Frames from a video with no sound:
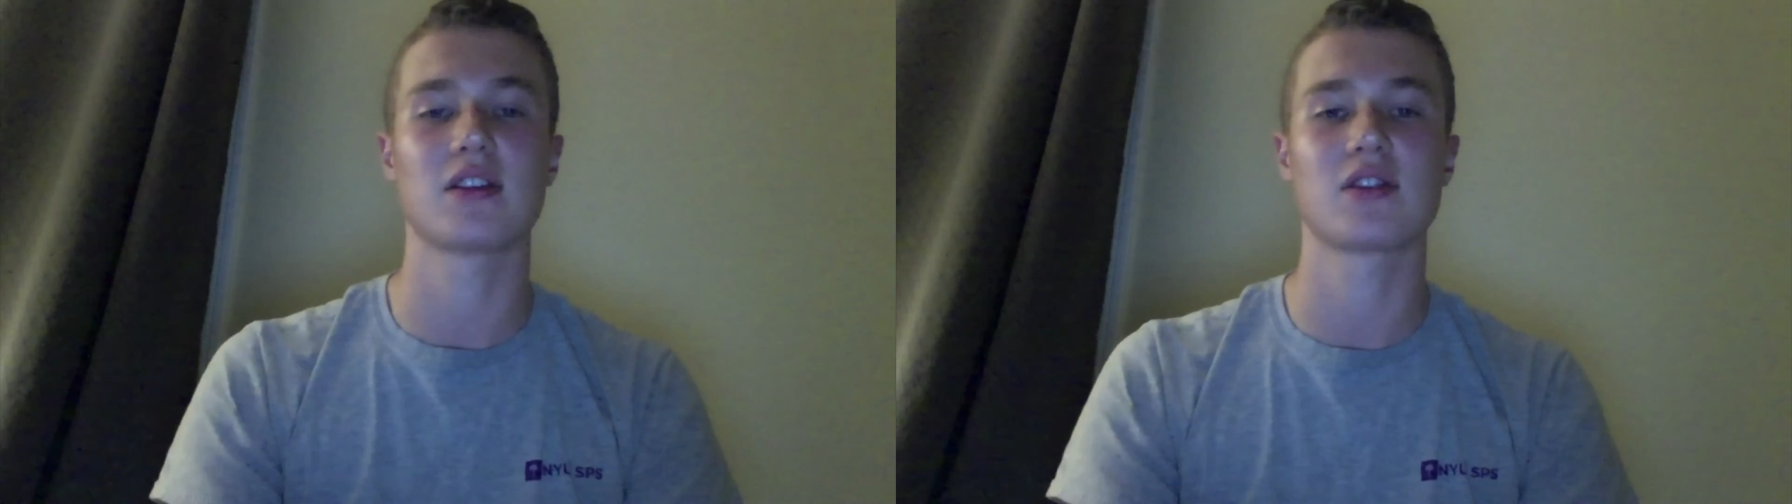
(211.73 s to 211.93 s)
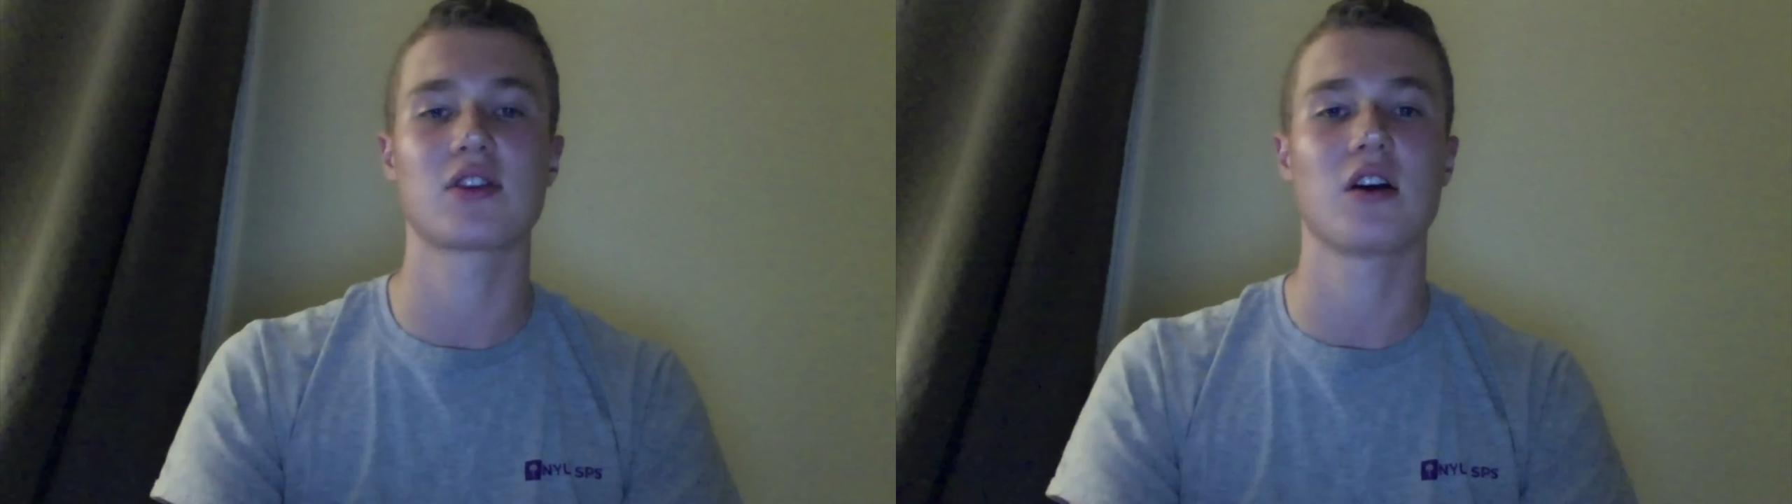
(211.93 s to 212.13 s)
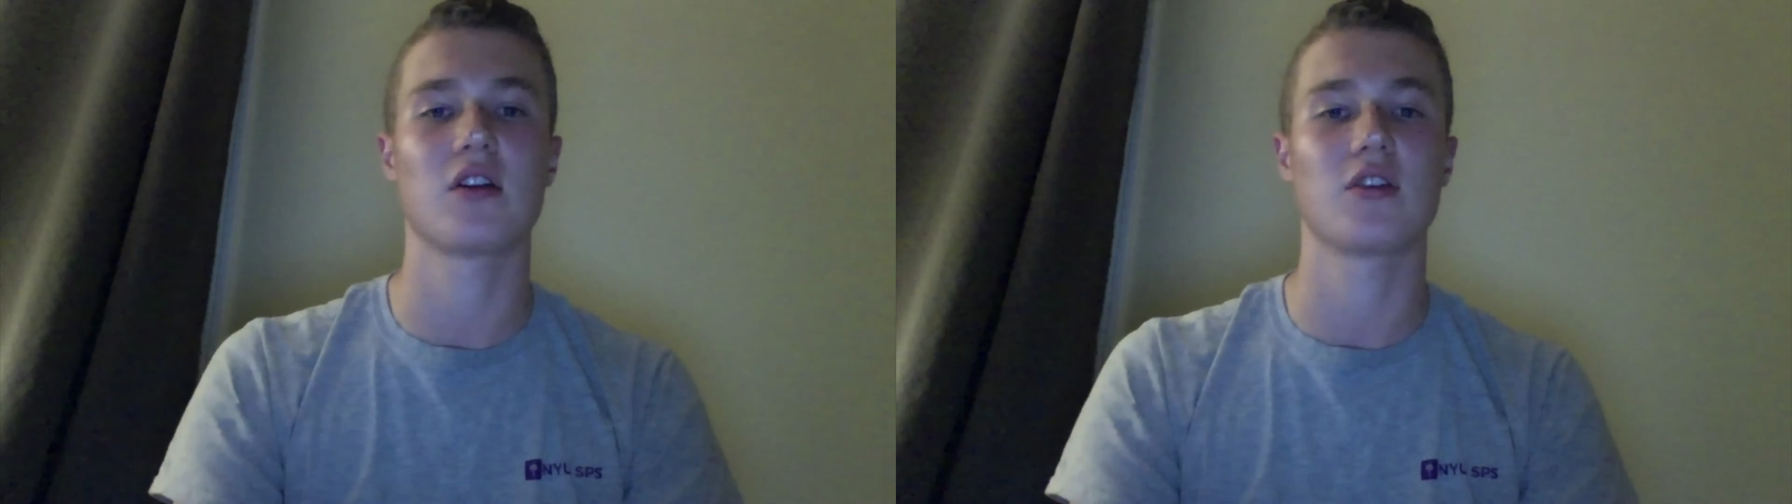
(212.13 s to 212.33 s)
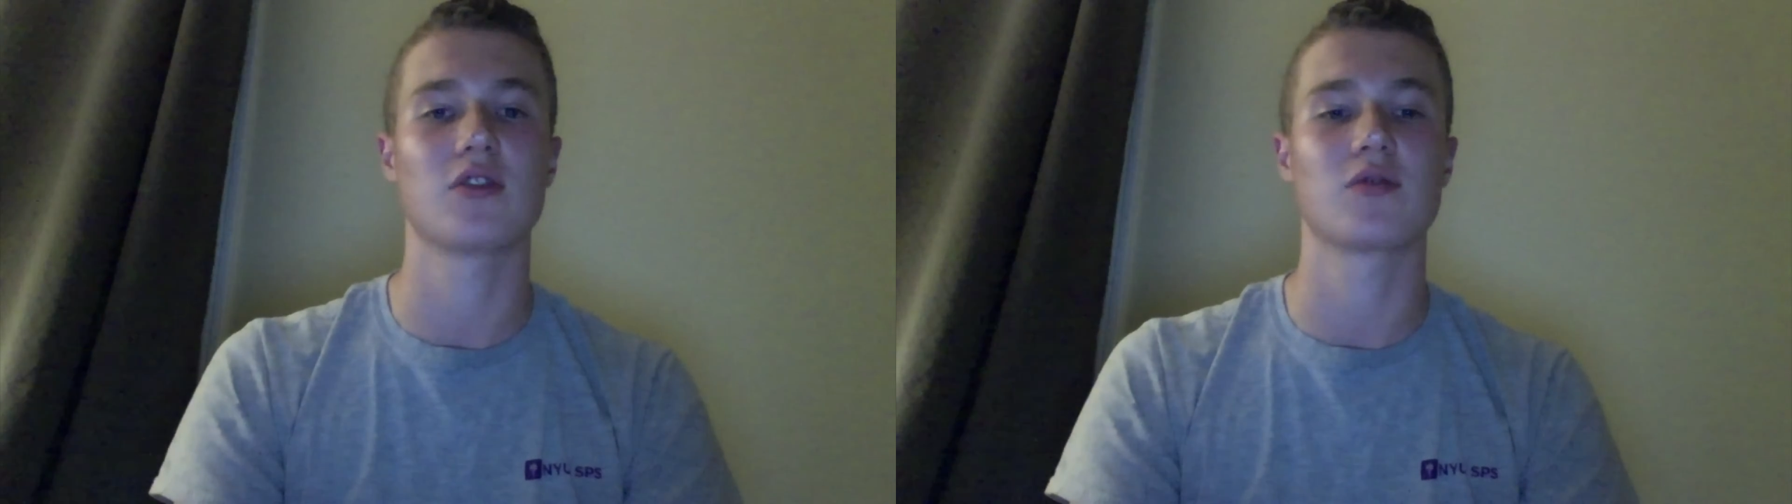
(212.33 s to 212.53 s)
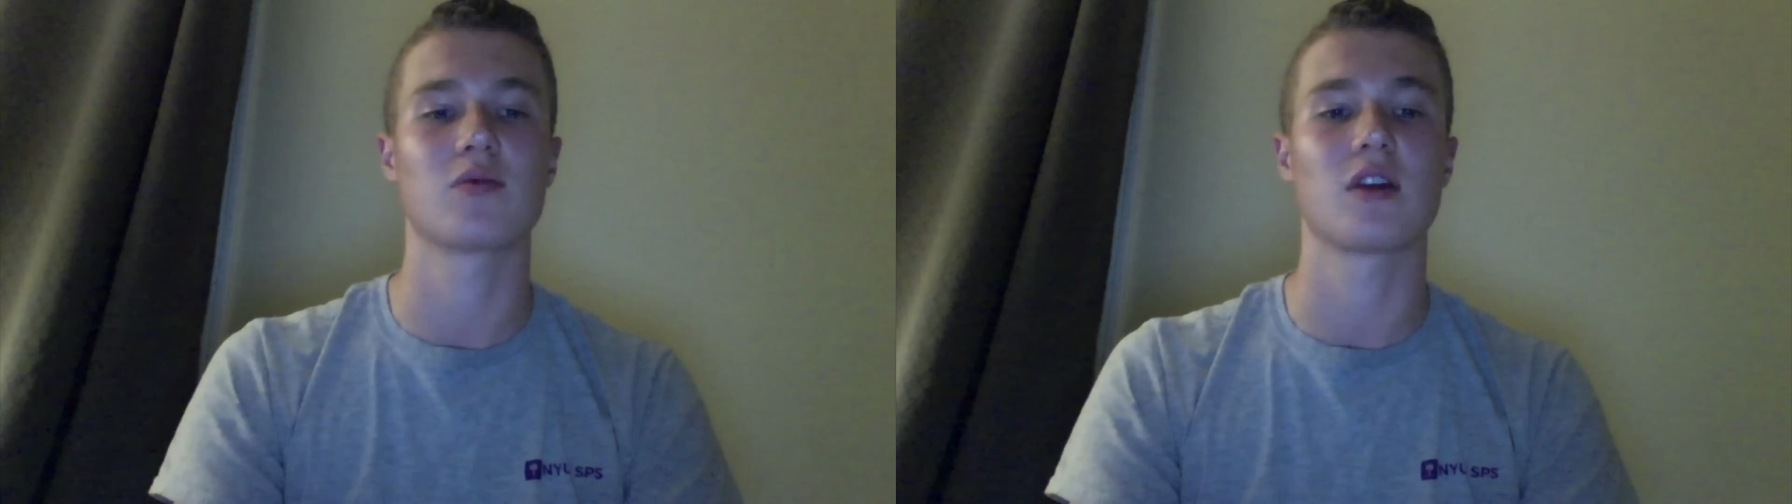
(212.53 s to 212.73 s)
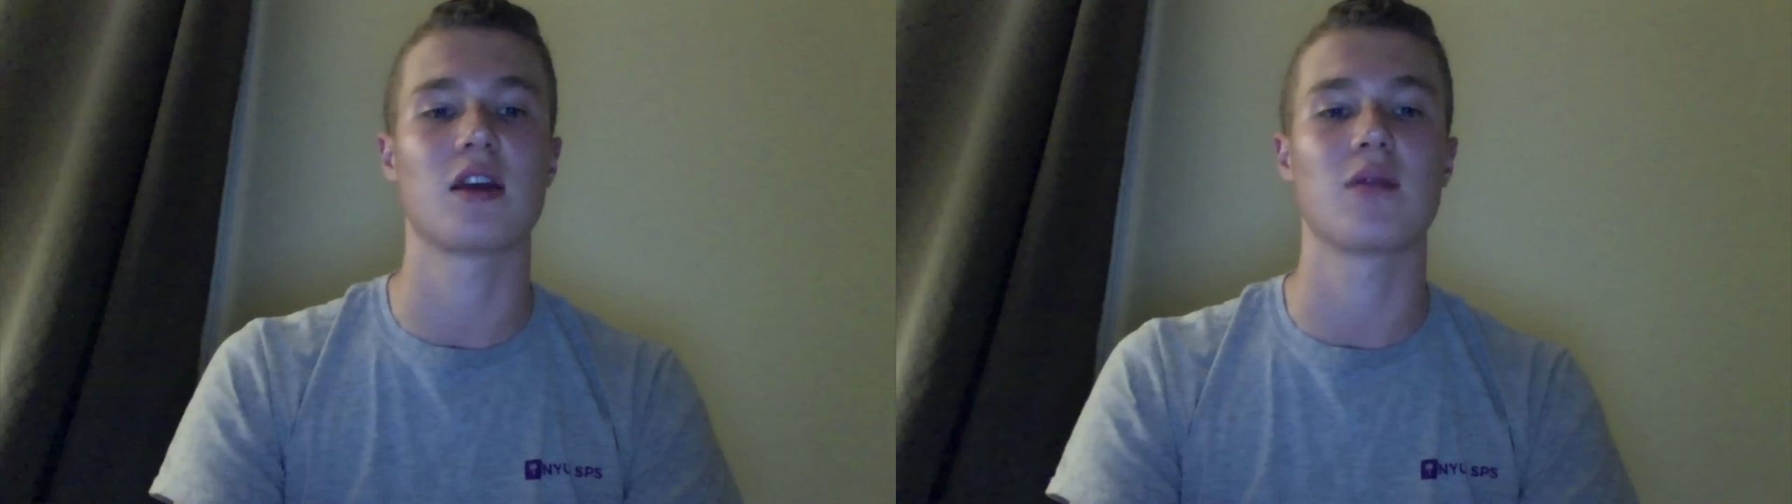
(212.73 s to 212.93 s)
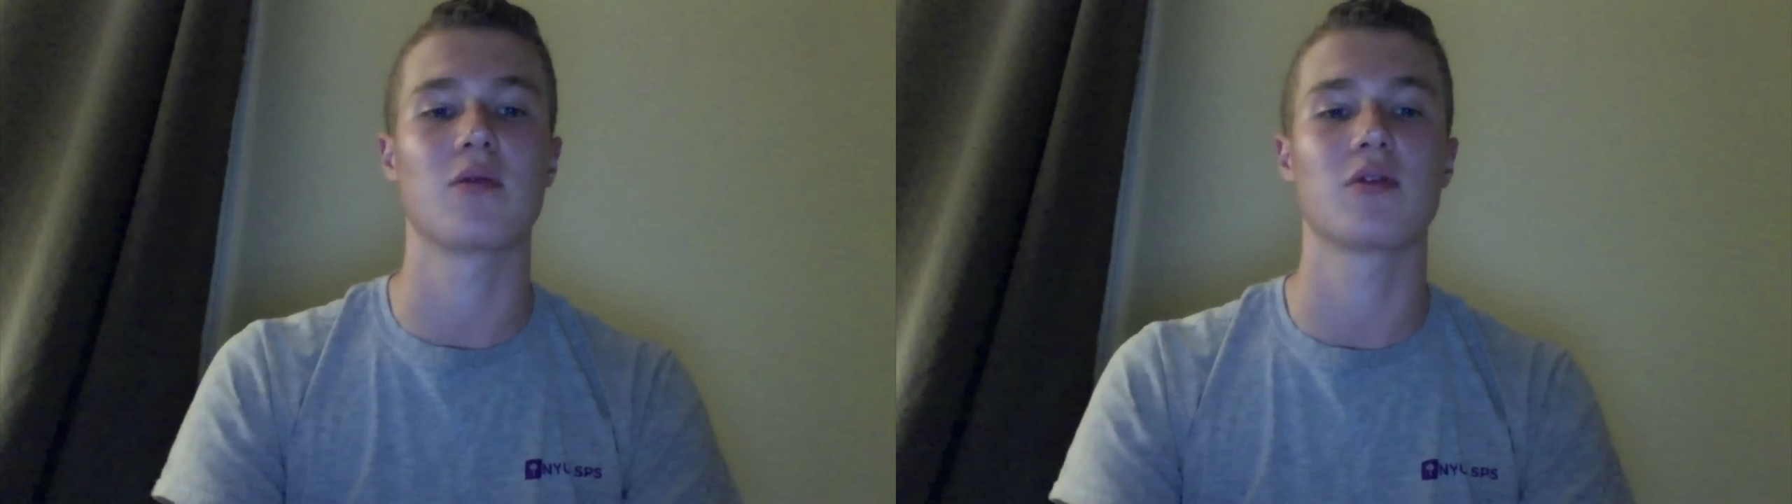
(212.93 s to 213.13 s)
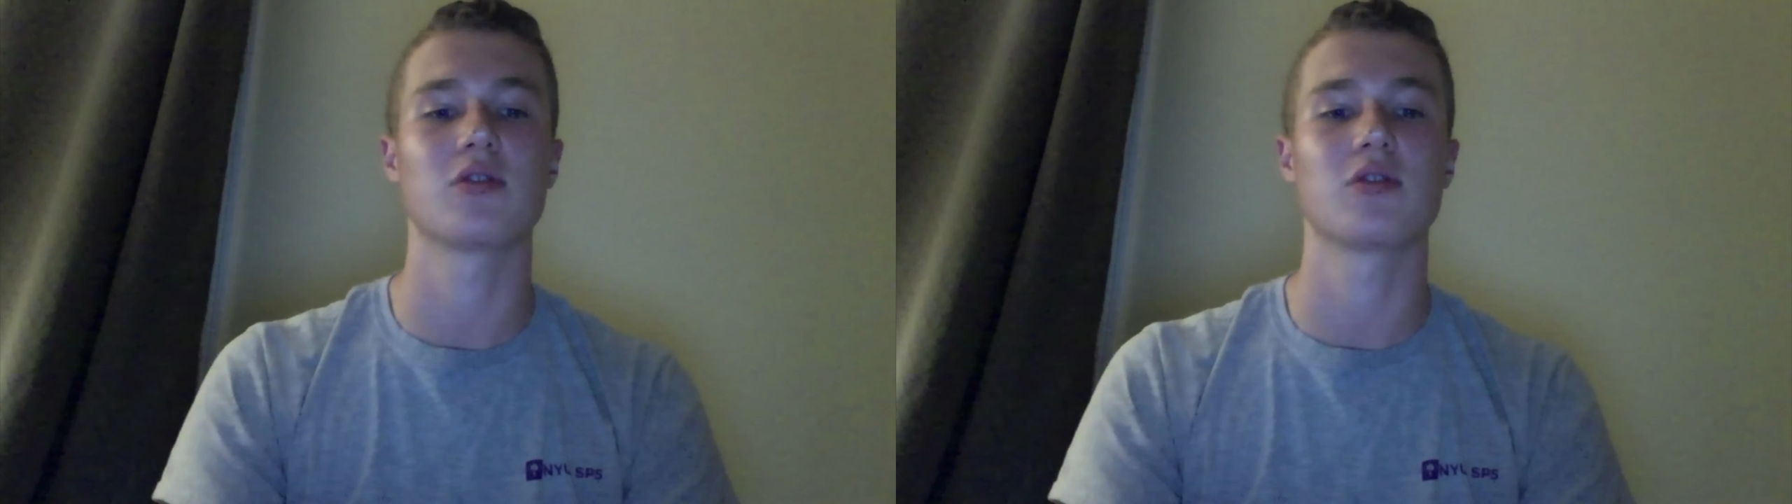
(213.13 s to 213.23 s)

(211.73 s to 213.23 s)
scholars were able